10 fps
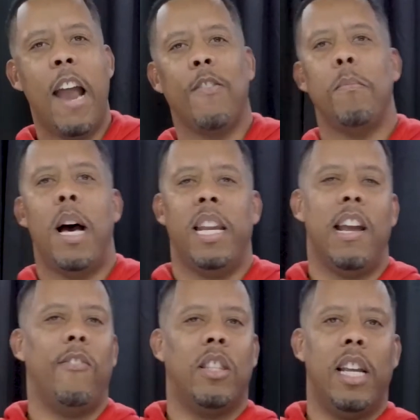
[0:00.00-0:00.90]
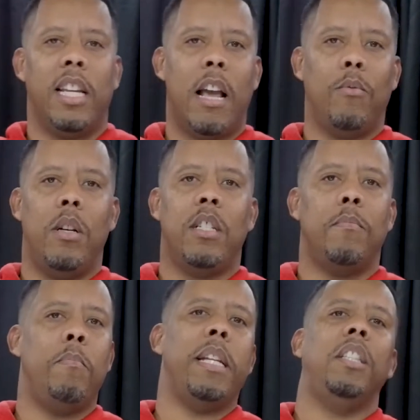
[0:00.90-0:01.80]
Everybody, everything that
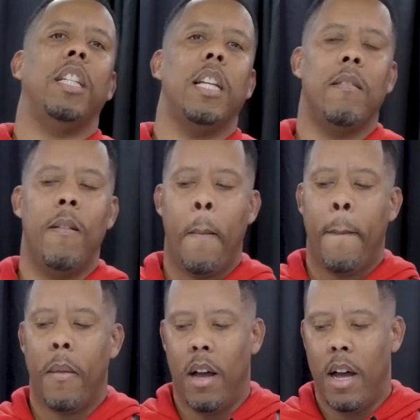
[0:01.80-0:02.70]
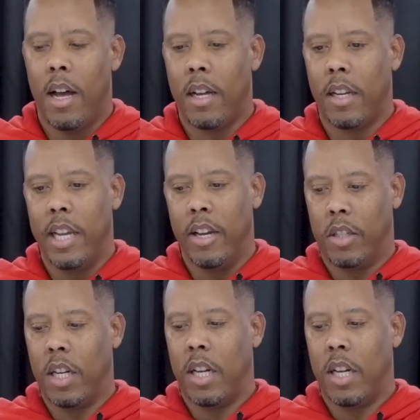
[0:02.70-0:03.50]
was mentioned here